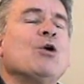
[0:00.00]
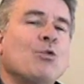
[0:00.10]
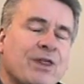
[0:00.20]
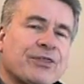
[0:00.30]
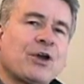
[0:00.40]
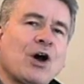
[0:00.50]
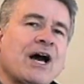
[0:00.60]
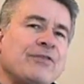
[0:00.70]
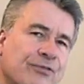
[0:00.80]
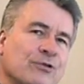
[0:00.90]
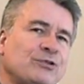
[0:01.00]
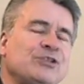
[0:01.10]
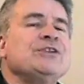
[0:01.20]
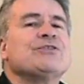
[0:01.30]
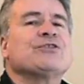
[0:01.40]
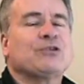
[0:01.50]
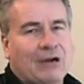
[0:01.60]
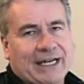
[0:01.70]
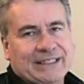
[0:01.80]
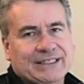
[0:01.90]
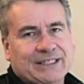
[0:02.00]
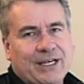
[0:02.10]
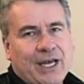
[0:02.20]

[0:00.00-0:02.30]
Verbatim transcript: with God through Jesus Christ.